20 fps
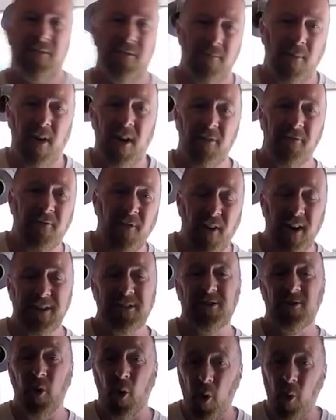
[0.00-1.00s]
So my advice
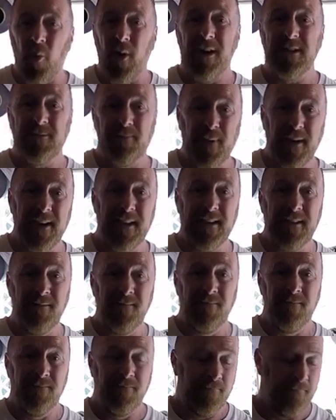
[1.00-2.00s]
has always been,